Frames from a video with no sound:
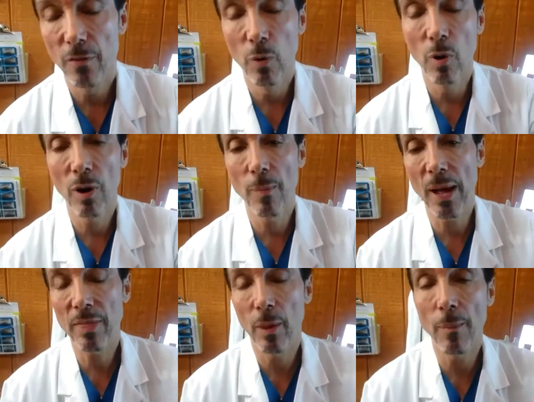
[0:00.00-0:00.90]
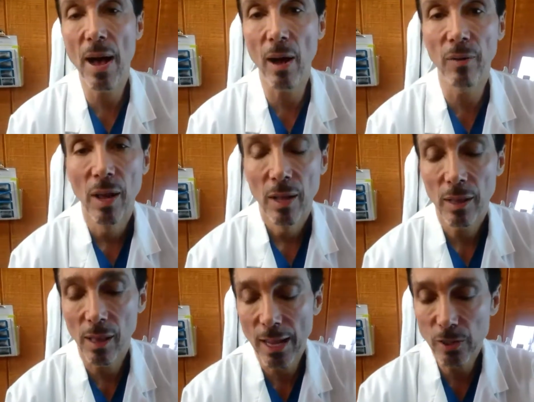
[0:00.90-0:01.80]
And if you're worried about the amount,
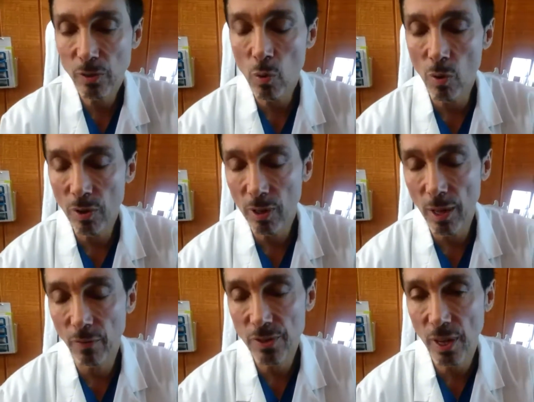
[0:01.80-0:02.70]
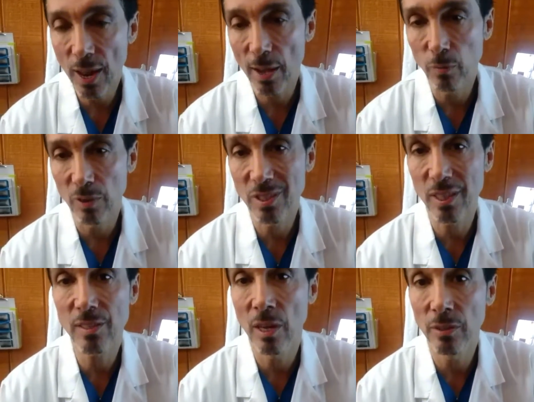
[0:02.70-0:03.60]
the last recorded levels they had were
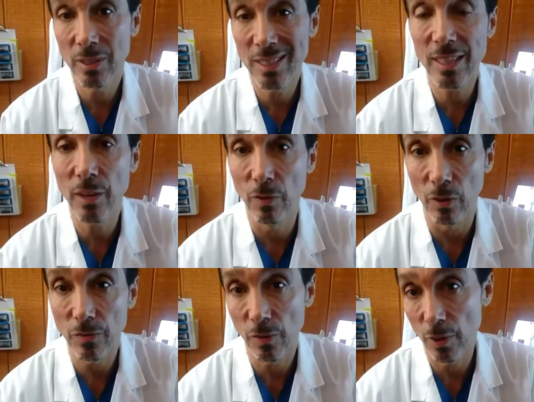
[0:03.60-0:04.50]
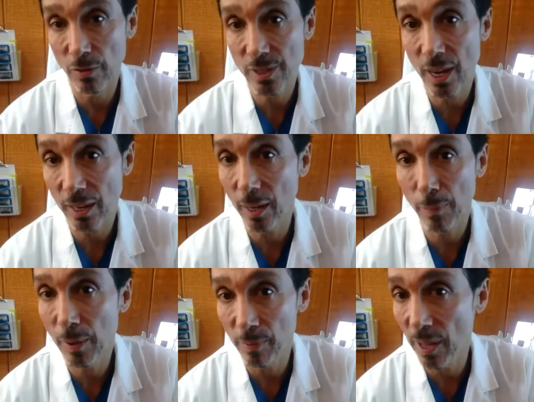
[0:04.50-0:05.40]
600 sieverts. For those
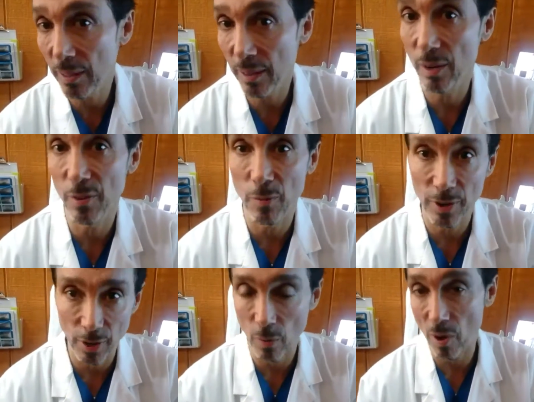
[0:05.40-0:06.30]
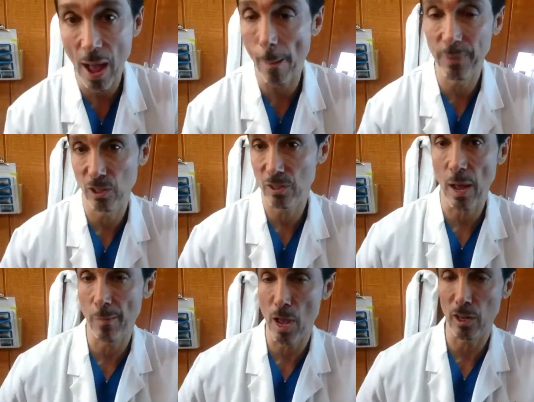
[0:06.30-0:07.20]
techie people out there that want to know, well,
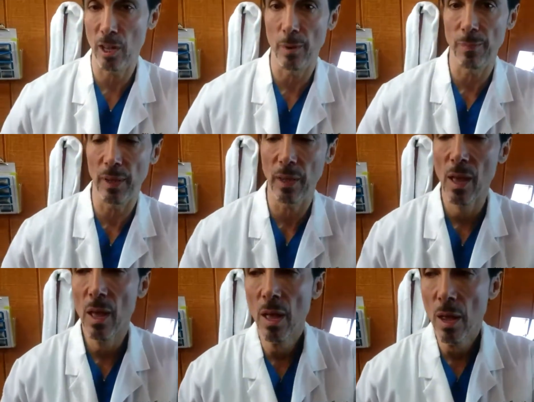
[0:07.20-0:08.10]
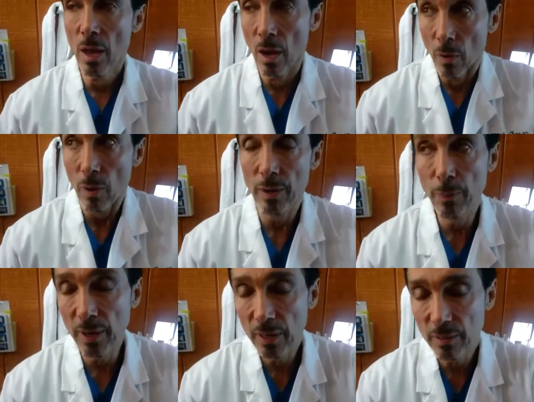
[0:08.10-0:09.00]
how bad can it be? Well,
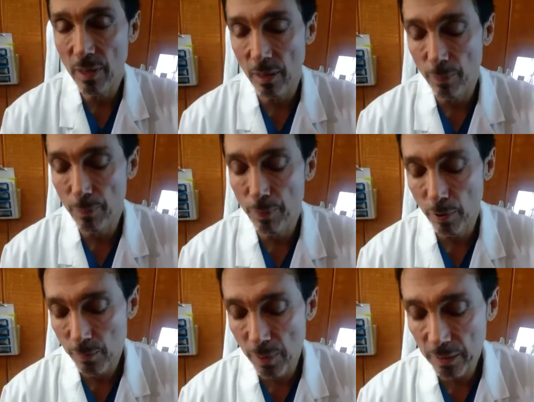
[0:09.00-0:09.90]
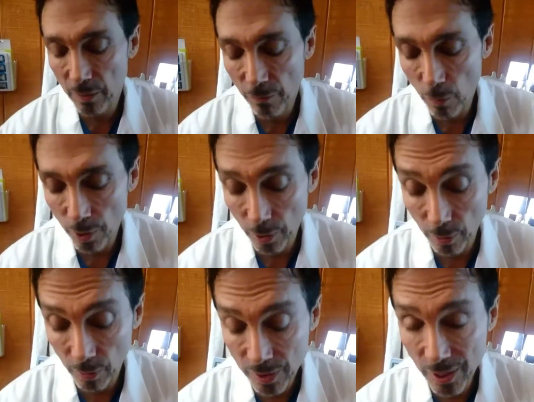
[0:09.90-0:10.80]
to put it in perspective for
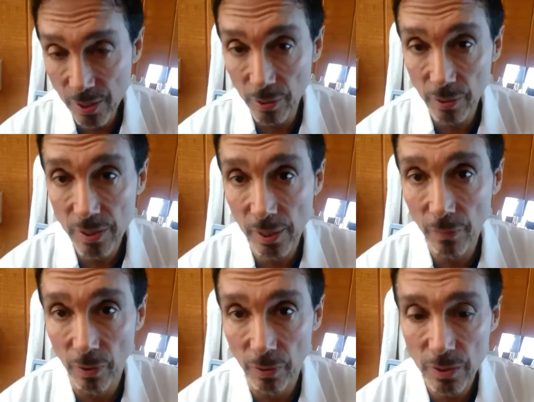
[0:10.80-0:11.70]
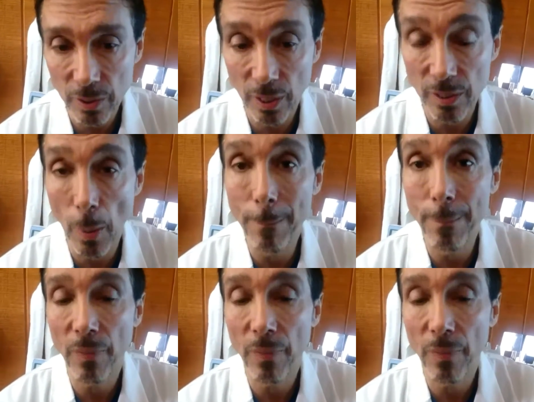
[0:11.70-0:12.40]
you, 600 sieverts is